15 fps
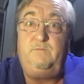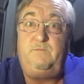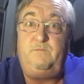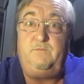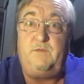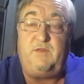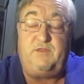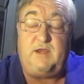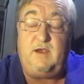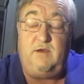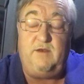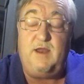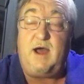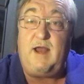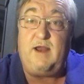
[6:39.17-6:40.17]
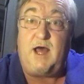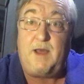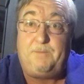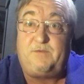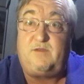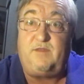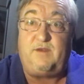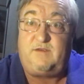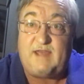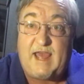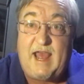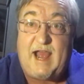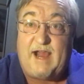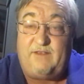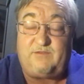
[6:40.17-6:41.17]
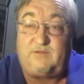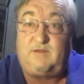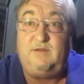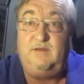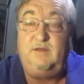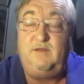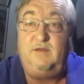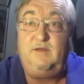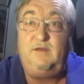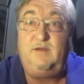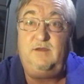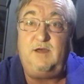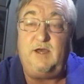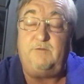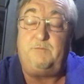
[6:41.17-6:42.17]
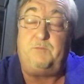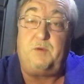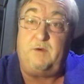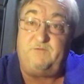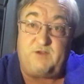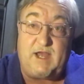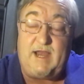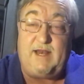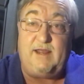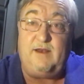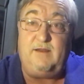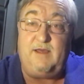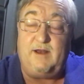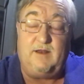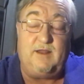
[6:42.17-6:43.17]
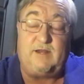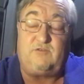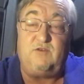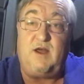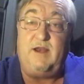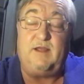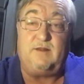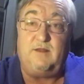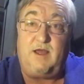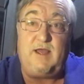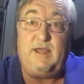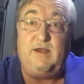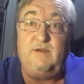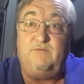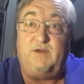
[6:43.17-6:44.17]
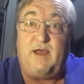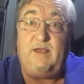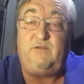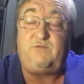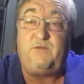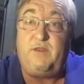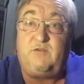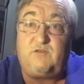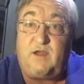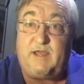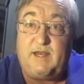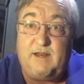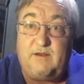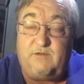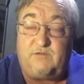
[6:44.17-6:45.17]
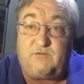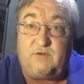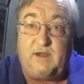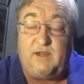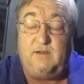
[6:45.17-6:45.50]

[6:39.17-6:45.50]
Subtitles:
that they're not up to the task of providing an electronic logging device for the trucking industry.